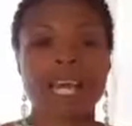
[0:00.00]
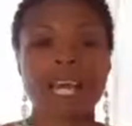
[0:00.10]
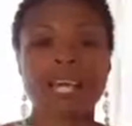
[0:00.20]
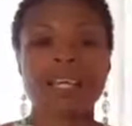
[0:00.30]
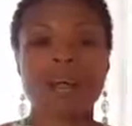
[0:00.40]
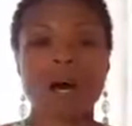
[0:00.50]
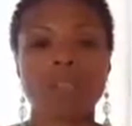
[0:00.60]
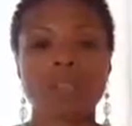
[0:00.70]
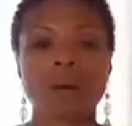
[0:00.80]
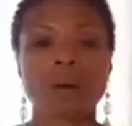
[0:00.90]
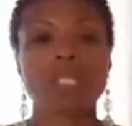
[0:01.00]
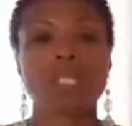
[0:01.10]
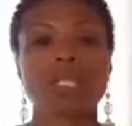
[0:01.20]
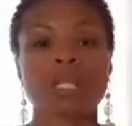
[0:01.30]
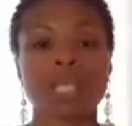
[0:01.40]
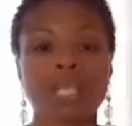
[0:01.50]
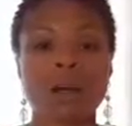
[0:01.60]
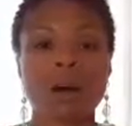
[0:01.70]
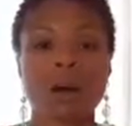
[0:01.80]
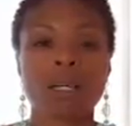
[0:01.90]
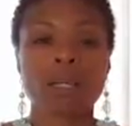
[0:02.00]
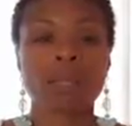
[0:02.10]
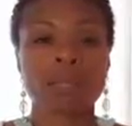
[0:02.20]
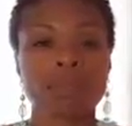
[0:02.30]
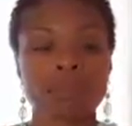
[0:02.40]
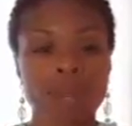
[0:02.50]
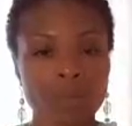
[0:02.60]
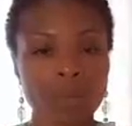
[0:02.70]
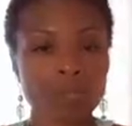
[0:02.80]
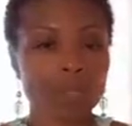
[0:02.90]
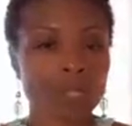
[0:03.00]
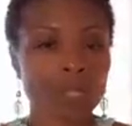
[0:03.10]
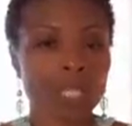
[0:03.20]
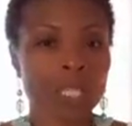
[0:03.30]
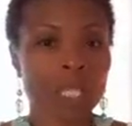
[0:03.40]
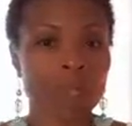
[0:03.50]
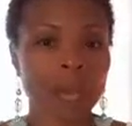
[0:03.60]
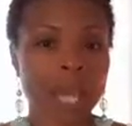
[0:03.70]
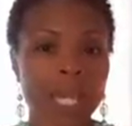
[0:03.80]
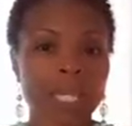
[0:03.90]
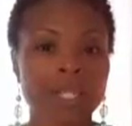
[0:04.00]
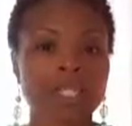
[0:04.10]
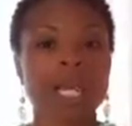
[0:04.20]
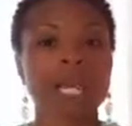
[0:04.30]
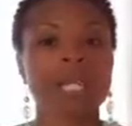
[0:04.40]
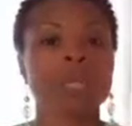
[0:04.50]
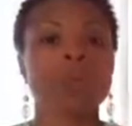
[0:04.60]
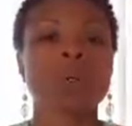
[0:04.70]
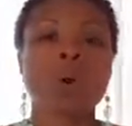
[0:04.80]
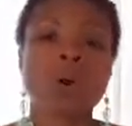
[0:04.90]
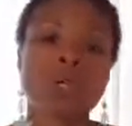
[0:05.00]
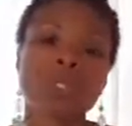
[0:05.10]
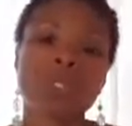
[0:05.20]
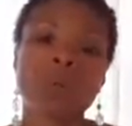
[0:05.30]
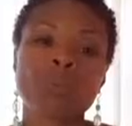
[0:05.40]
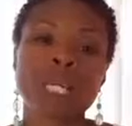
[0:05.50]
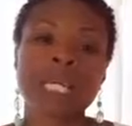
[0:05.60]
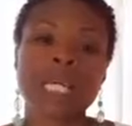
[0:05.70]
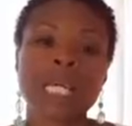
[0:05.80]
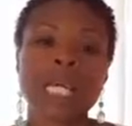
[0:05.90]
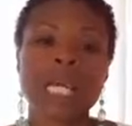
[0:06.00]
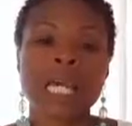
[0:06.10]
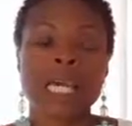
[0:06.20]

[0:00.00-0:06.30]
and I'll be posting the link on the Genevieve Spiritual Healing page, and it will also be